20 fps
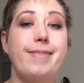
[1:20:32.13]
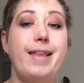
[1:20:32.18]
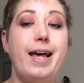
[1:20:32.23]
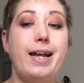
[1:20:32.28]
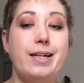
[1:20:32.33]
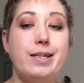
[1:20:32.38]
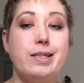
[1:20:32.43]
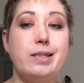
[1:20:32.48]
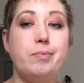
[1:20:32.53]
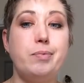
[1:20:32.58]

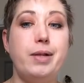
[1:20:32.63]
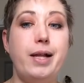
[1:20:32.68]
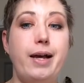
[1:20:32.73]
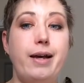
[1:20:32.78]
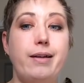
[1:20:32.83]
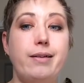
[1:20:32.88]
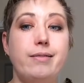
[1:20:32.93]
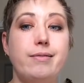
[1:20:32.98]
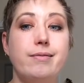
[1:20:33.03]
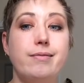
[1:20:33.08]
That is the
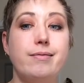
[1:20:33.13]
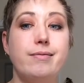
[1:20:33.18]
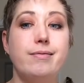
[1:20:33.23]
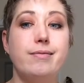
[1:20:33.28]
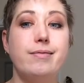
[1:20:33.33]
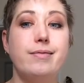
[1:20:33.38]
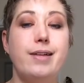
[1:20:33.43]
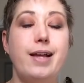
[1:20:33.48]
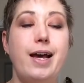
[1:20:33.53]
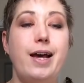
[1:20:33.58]
plan.
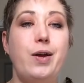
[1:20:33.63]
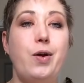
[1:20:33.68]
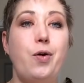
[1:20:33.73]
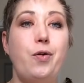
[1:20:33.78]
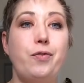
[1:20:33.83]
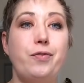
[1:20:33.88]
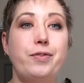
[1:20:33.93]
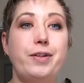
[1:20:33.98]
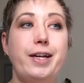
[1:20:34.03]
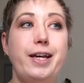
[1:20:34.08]
And
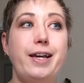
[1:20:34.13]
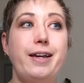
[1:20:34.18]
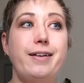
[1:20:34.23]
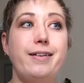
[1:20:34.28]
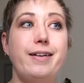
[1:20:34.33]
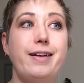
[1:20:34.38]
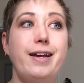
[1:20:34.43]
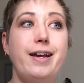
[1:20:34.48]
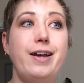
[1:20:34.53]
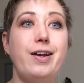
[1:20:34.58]
hopefully
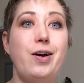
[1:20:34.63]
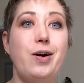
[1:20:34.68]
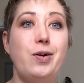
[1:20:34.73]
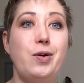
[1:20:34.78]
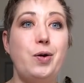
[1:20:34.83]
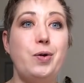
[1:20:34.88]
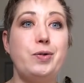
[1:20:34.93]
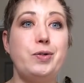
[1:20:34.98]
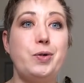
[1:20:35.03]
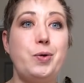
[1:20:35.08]
it all
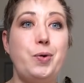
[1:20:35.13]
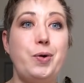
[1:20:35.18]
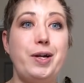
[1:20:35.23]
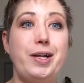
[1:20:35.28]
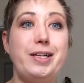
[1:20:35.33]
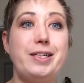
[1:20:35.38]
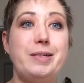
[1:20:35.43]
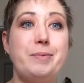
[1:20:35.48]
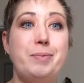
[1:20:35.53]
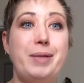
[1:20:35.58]
goes
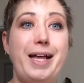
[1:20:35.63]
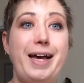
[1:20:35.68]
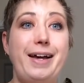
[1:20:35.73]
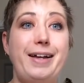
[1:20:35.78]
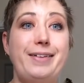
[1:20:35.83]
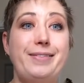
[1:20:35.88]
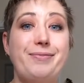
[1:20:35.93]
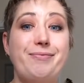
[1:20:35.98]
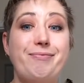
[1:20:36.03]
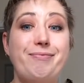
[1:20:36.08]
according to
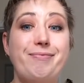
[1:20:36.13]
plan.